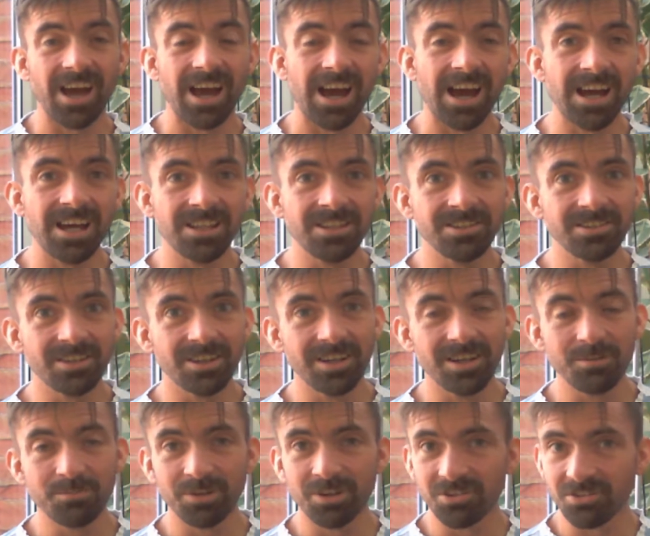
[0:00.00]
and
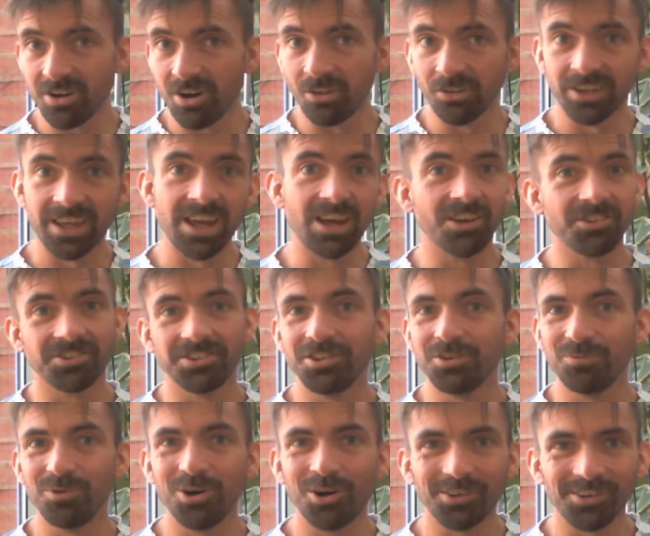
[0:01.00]
because of all the chaos in
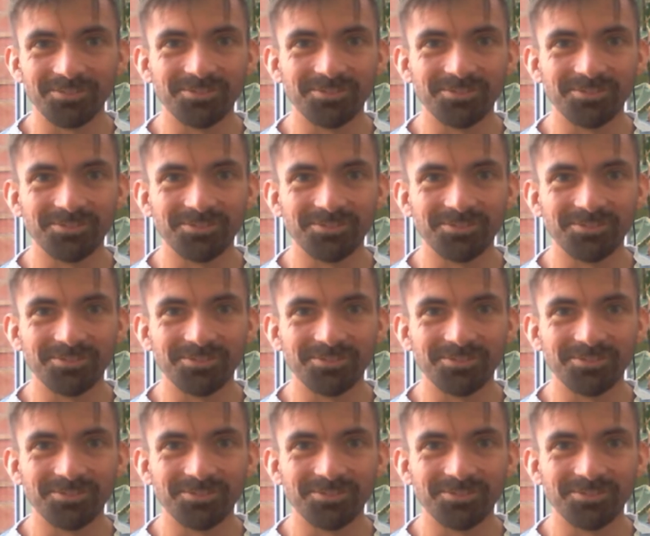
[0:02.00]
the world